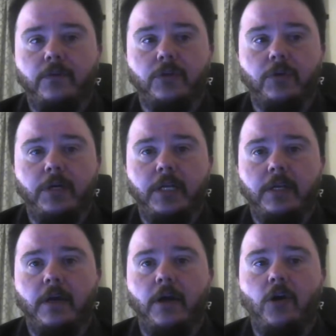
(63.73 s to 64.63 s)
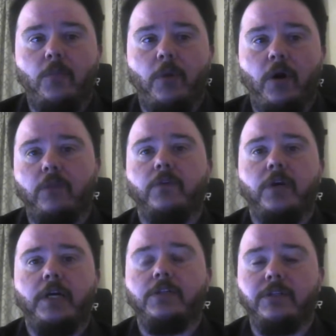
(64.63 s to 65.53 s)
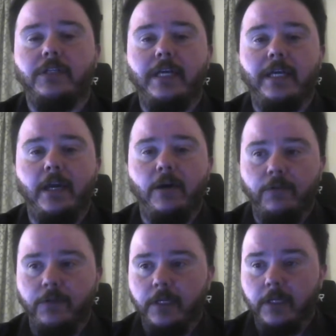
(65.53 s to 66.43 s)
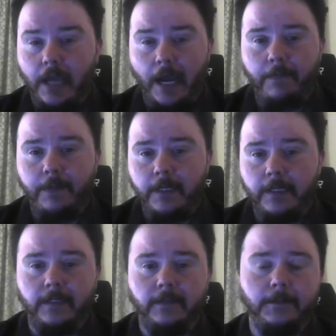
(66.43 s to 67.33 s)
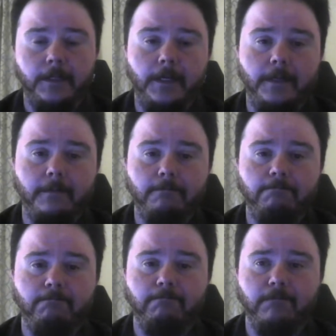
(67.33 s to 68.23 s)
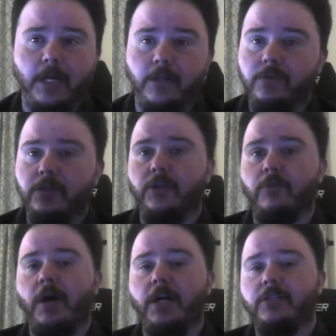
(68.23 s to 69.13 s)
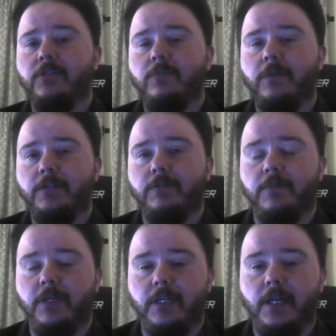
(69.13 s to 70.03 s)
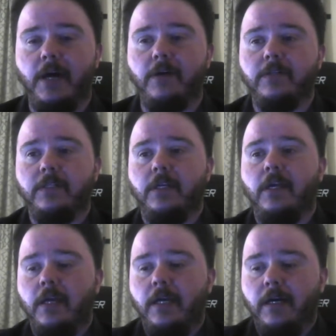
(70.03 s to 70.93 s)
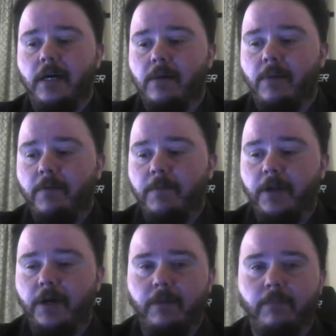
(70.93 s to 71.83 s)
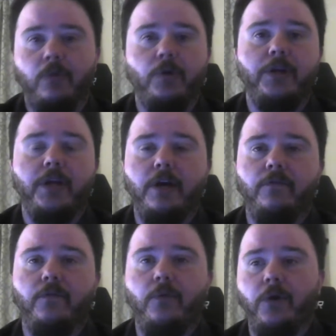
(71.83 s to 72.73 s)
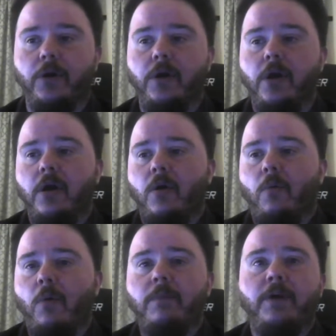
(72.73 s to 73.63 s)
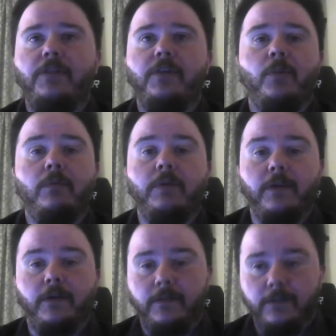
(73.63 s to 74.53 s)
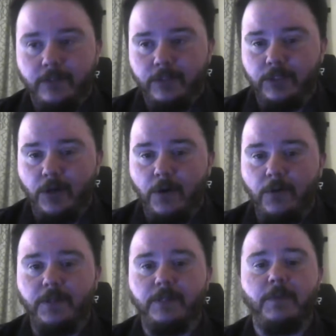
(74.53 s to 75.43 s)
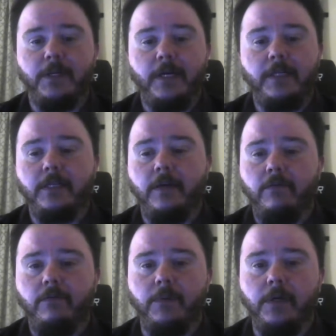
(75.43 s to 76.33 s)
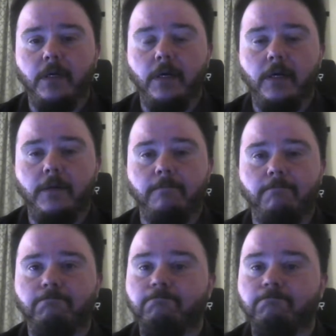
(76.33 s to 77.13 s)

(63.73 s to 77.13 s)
for joining. I hope all of you guys are staying healthy, happy, and um, not losing your minds too much with being in the house. Um, I've been unemployed now for one month and one week. So it's been kind of tough, but um,